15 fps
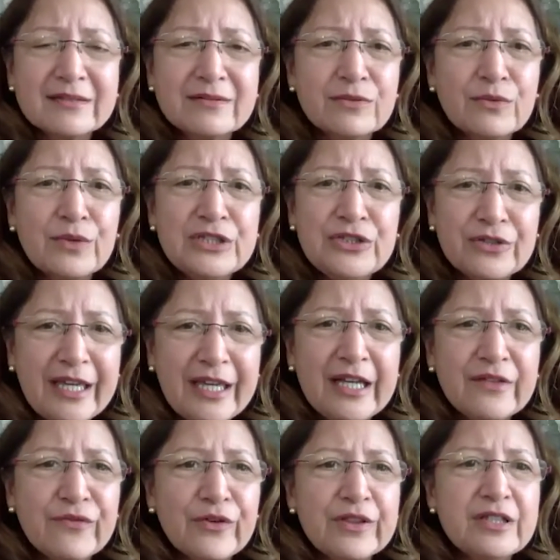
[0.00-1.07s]
what you can
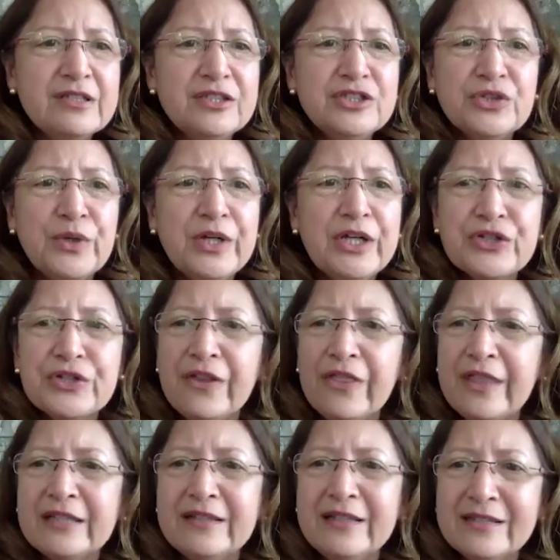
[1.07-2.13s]
for the situation
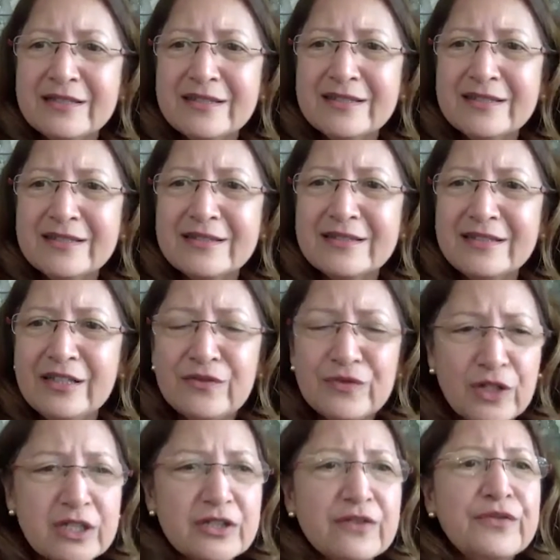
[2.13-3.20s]
that is in front
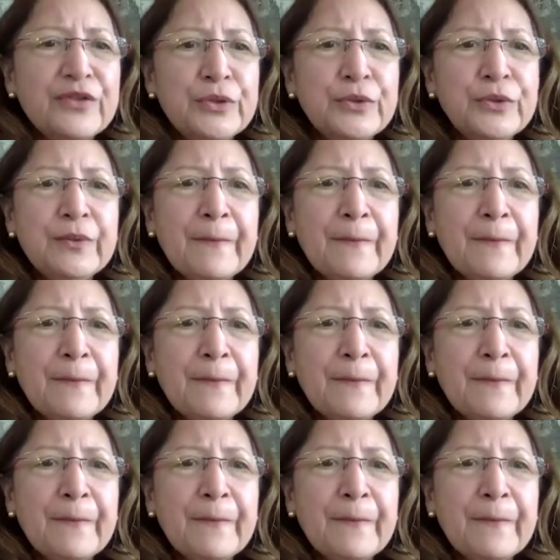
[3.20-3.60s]
of you.